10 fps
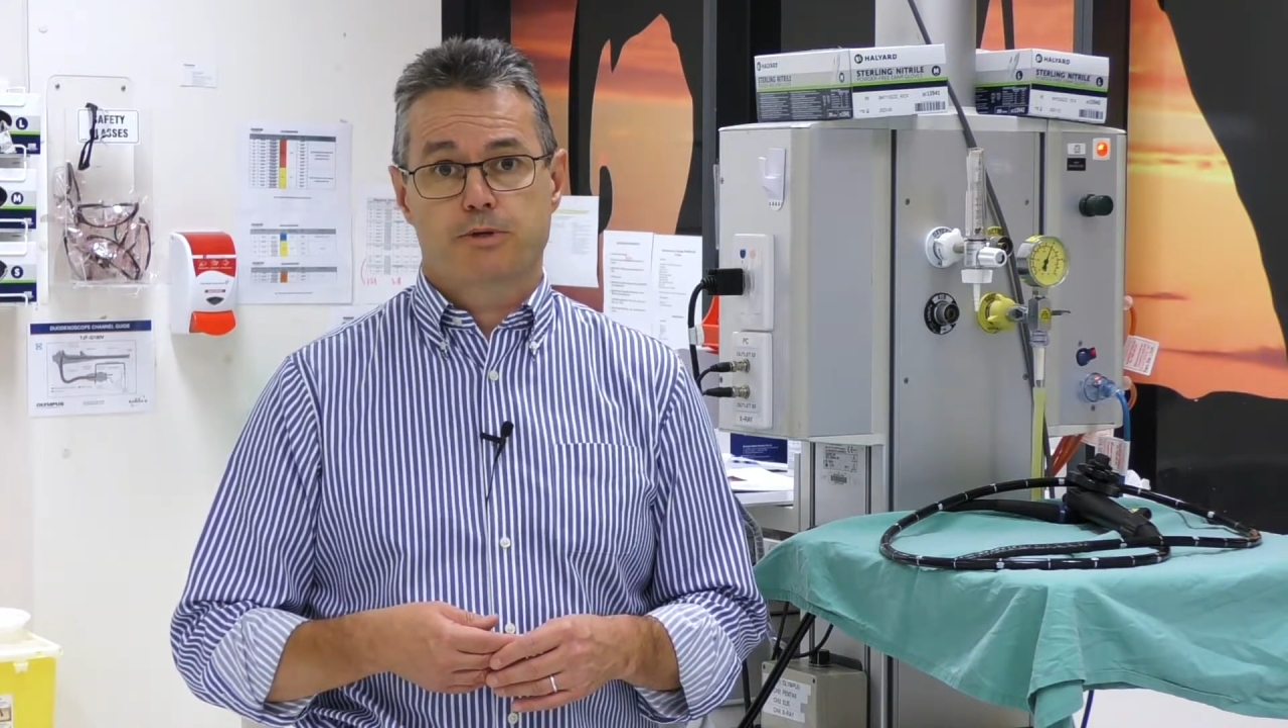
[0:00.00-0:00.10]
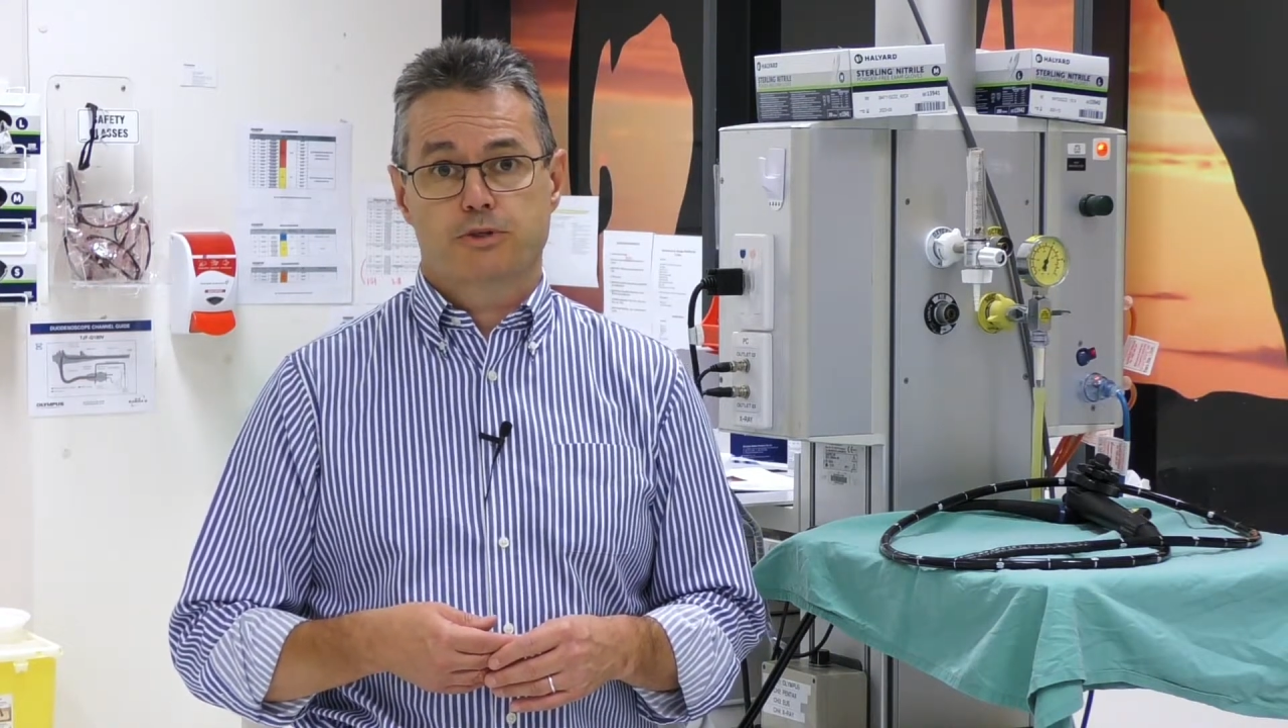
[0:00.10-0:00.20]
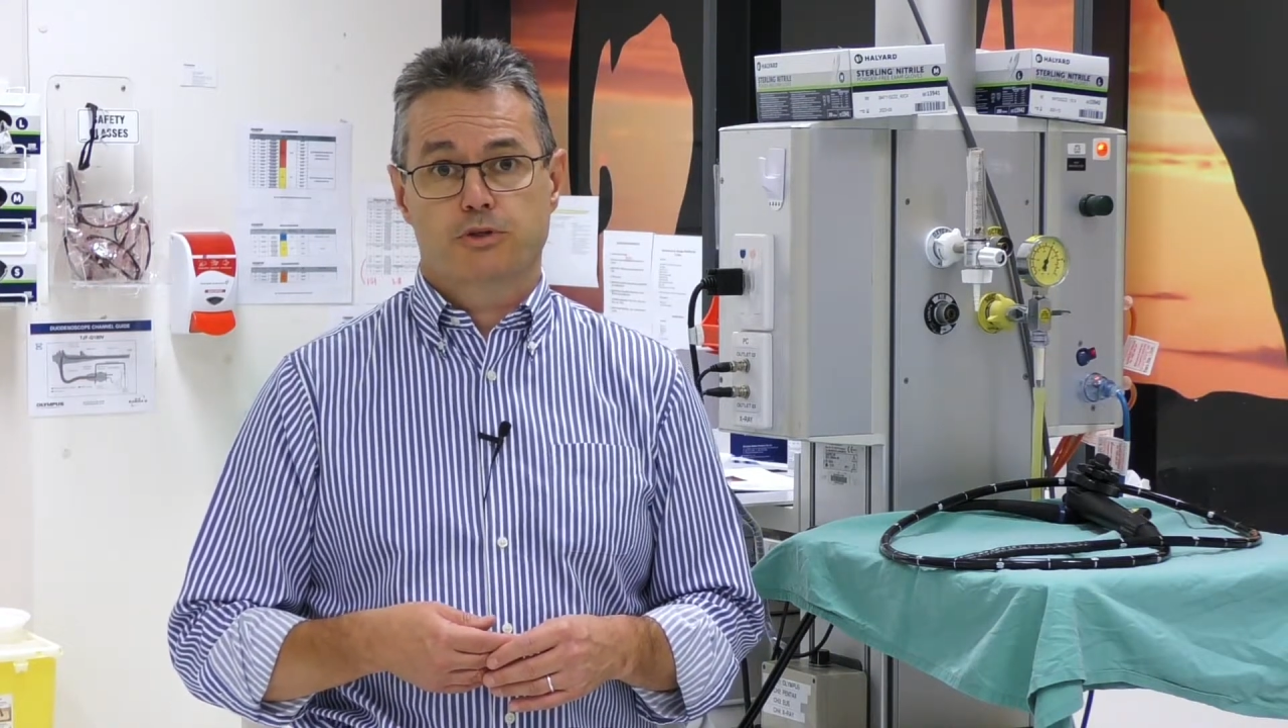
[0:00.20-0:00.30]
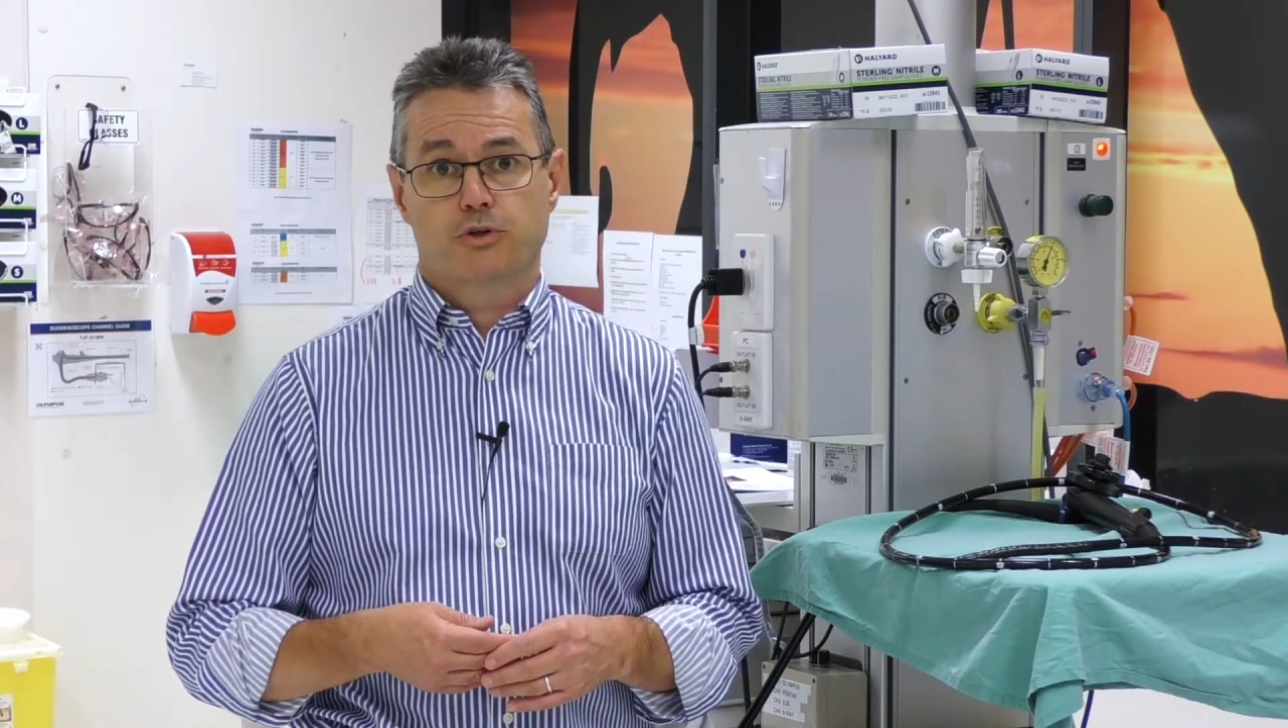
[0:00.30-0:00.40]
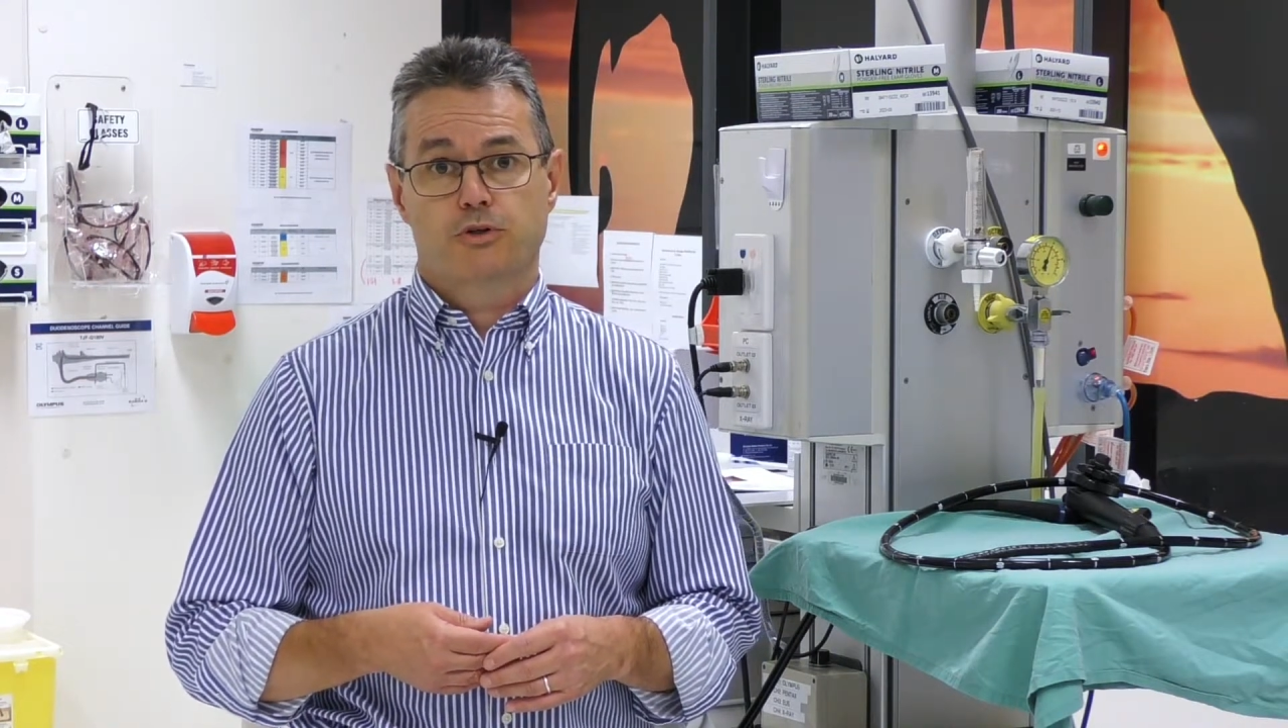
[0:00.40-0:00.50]
is
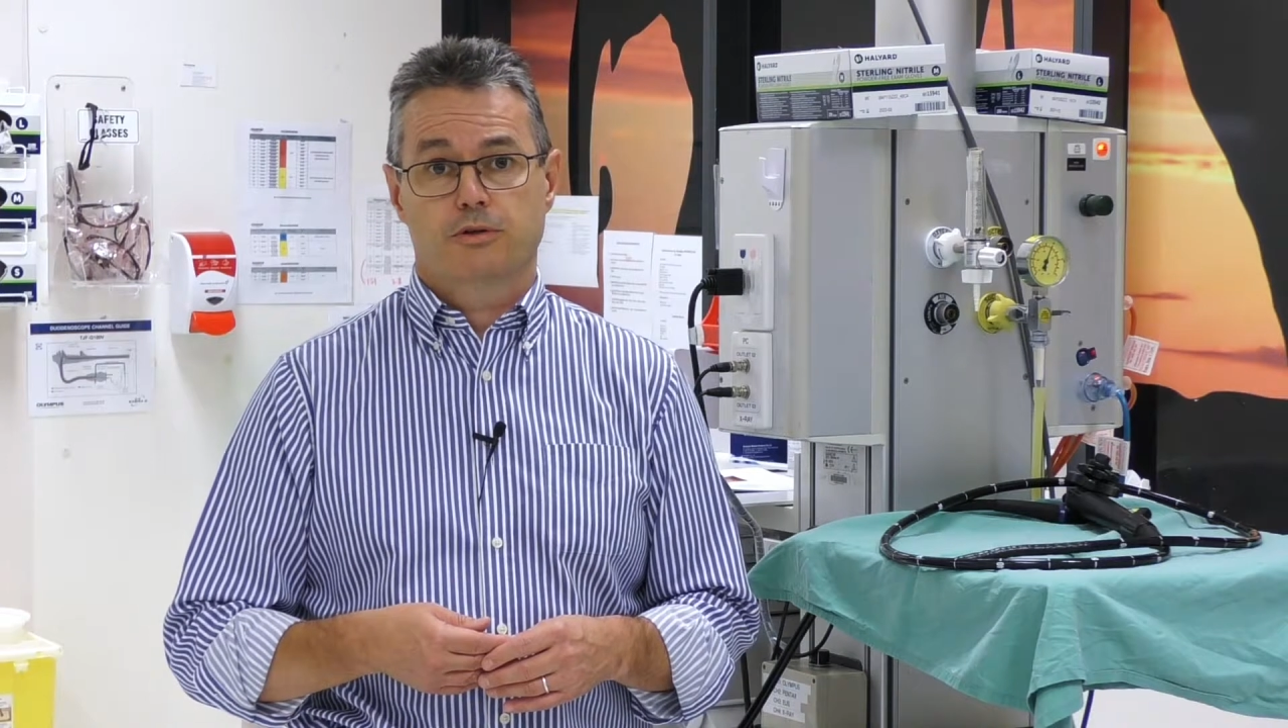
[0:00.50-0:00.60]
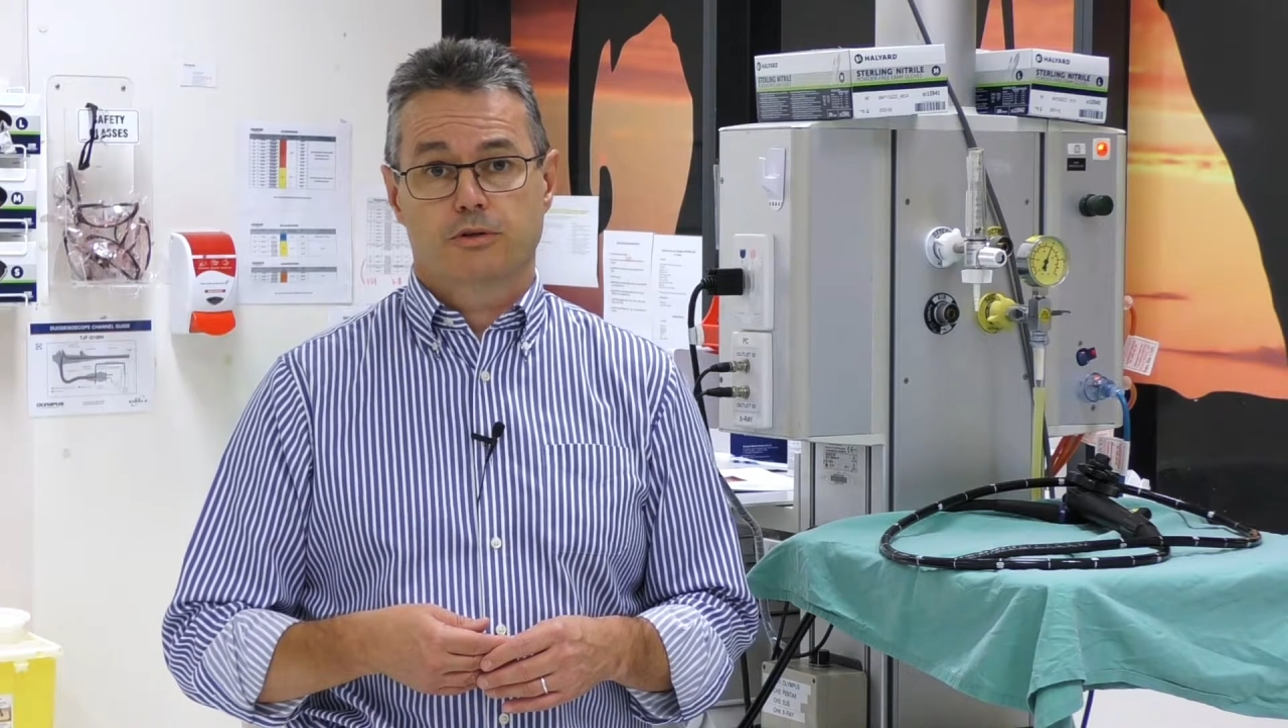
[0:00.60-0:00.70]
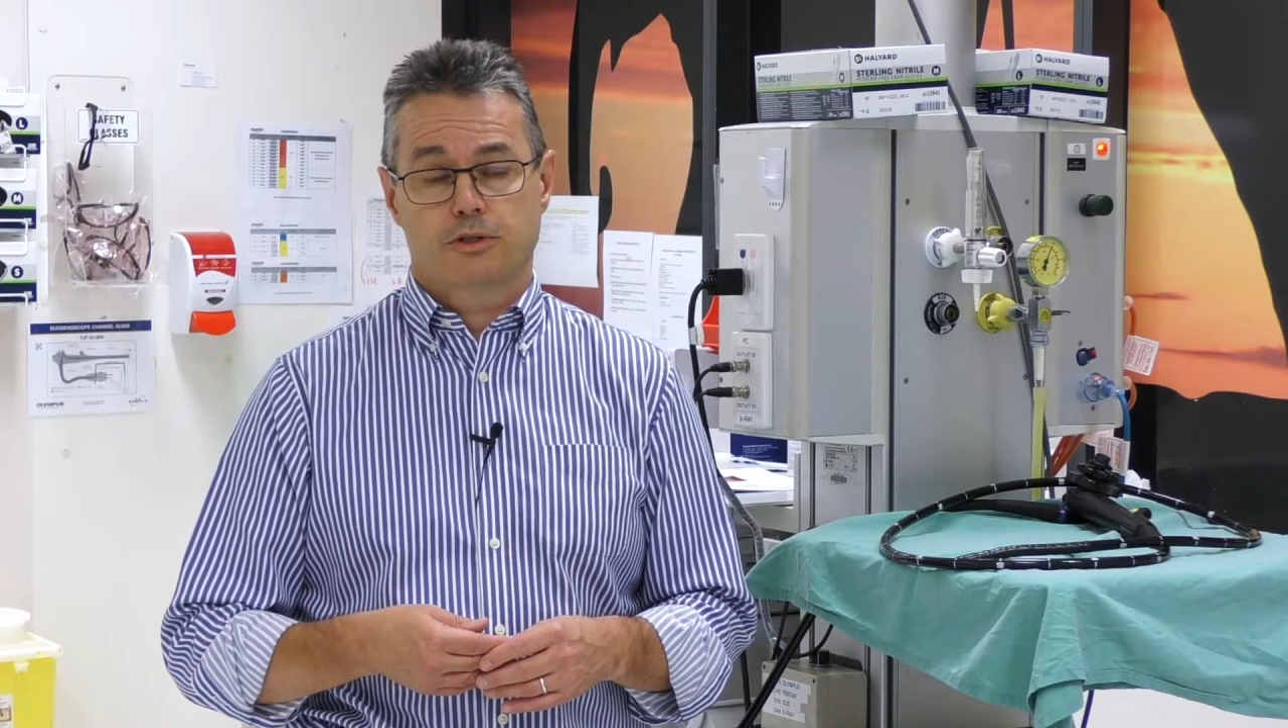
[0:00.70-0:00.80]
good,